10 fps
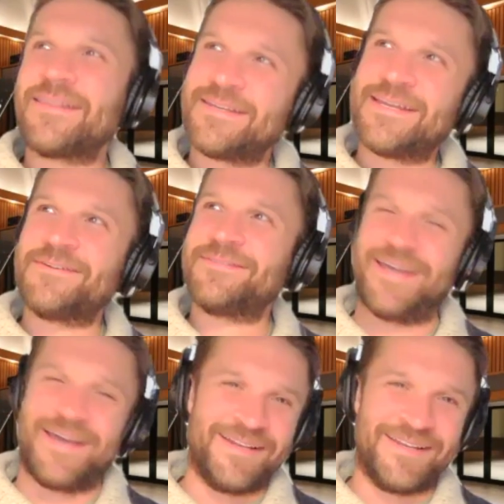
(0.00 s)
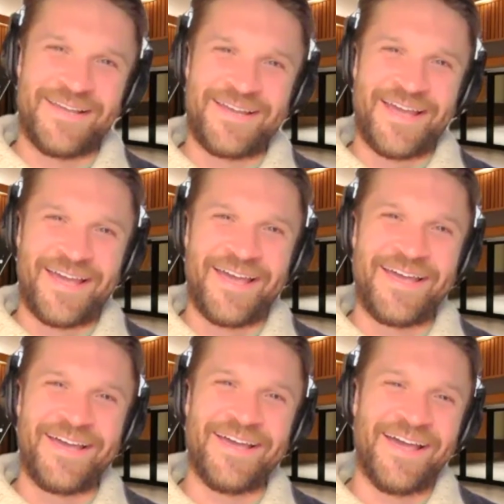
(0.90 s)
doubt that.
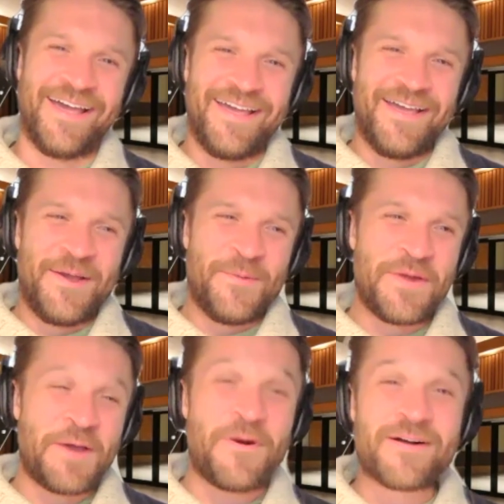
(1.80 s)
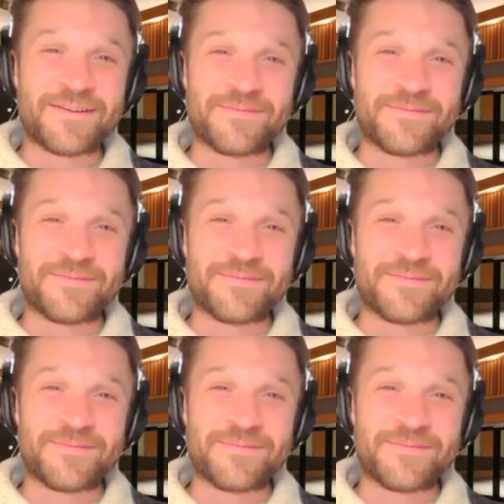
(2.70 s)
But I welcome